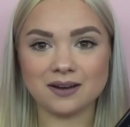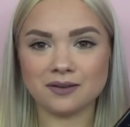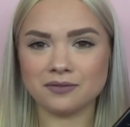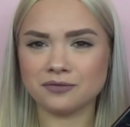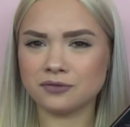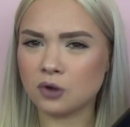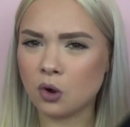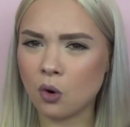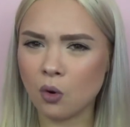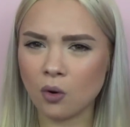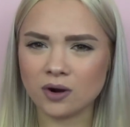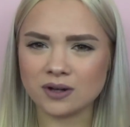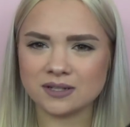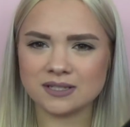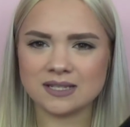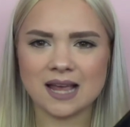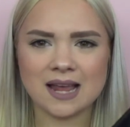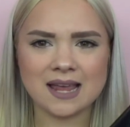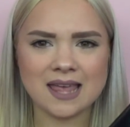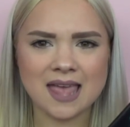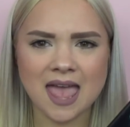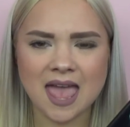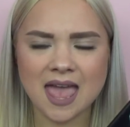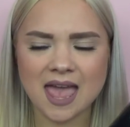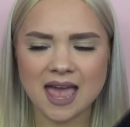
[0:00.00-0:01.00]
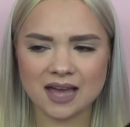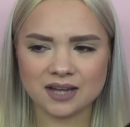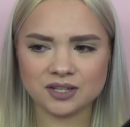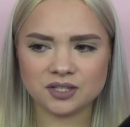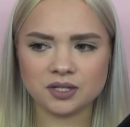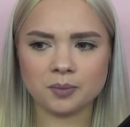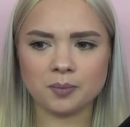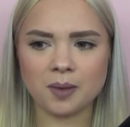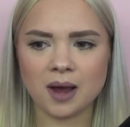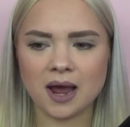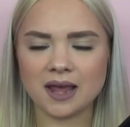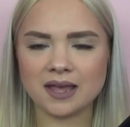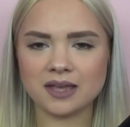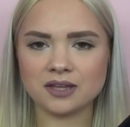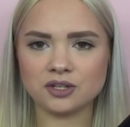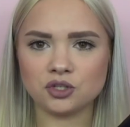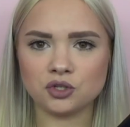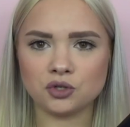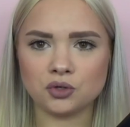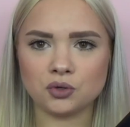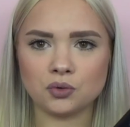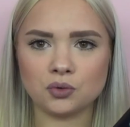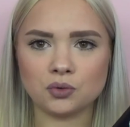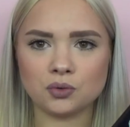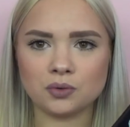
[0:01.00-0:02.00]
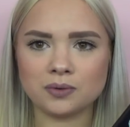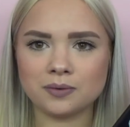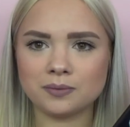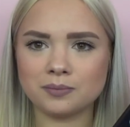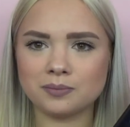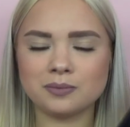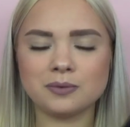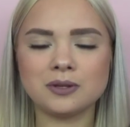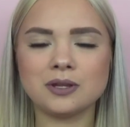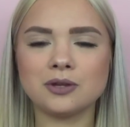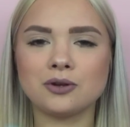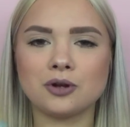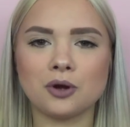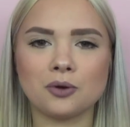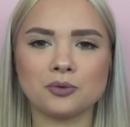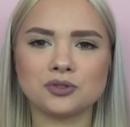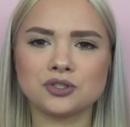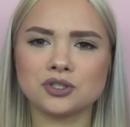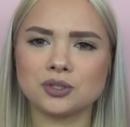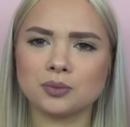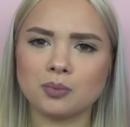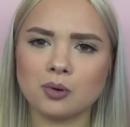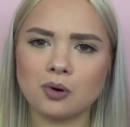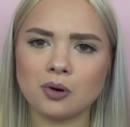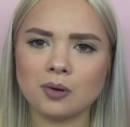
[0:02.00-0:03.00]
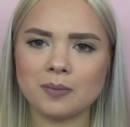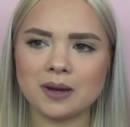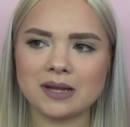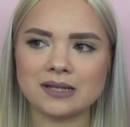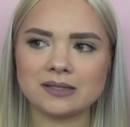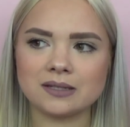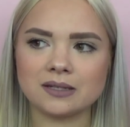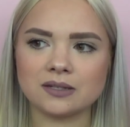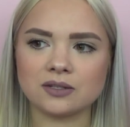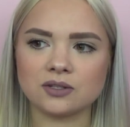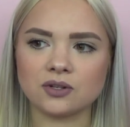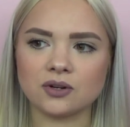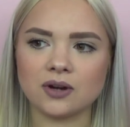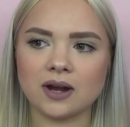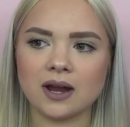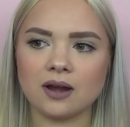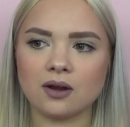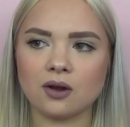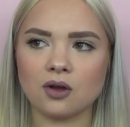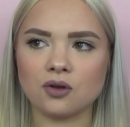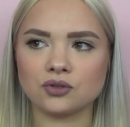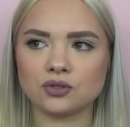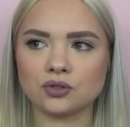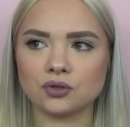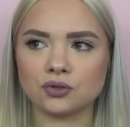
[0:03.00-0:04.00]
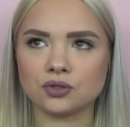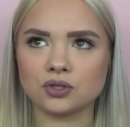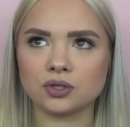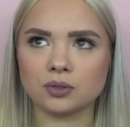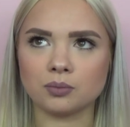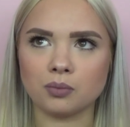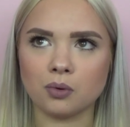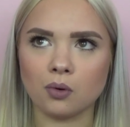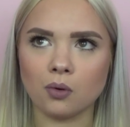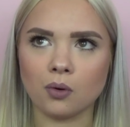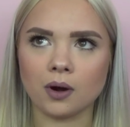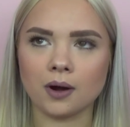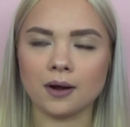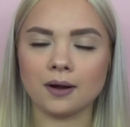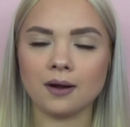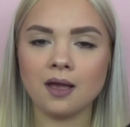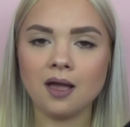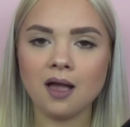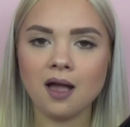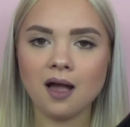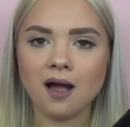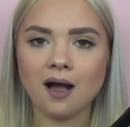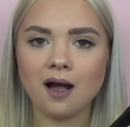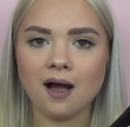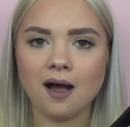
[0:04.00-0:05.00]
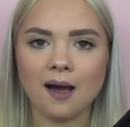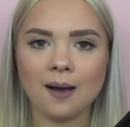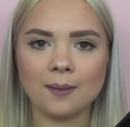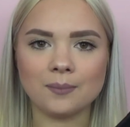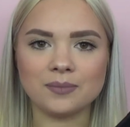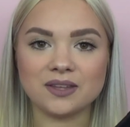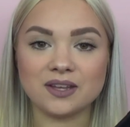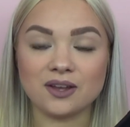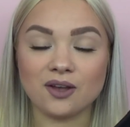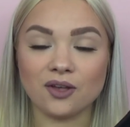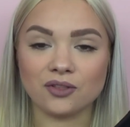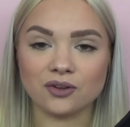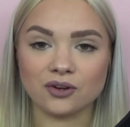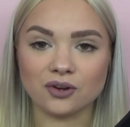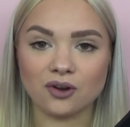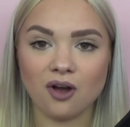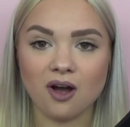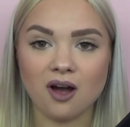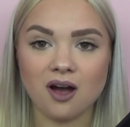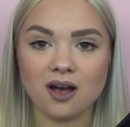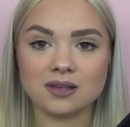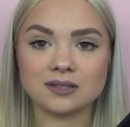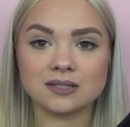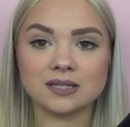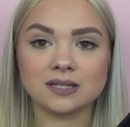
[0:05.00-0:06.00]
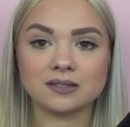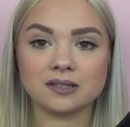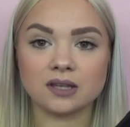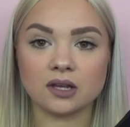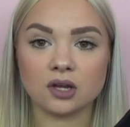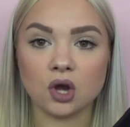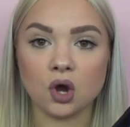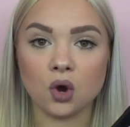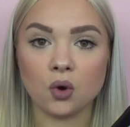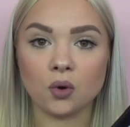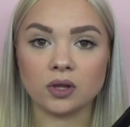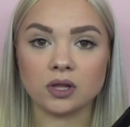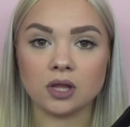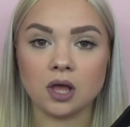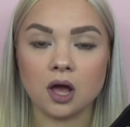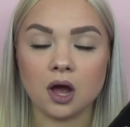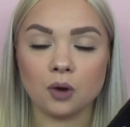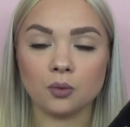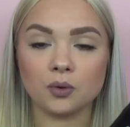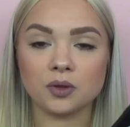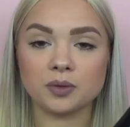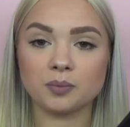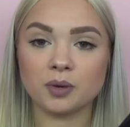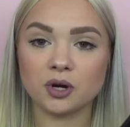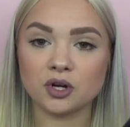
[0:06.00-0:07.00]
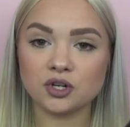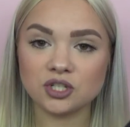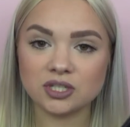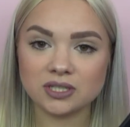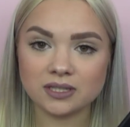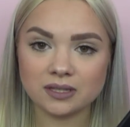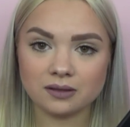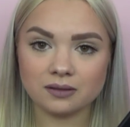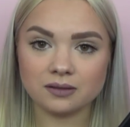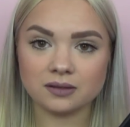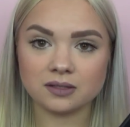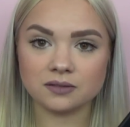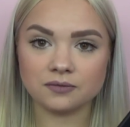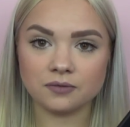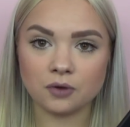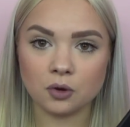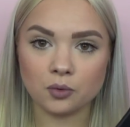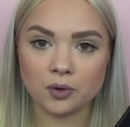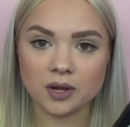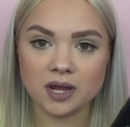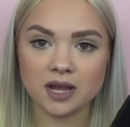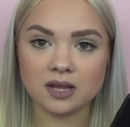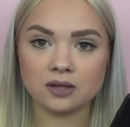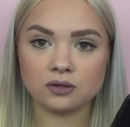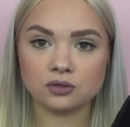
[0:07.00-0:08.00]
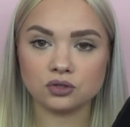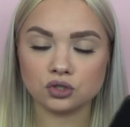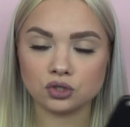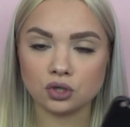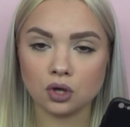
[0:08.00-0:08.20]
and of course I had to buy it to, you know, support my sister and also support the other causes that go along with purchasing this phone case.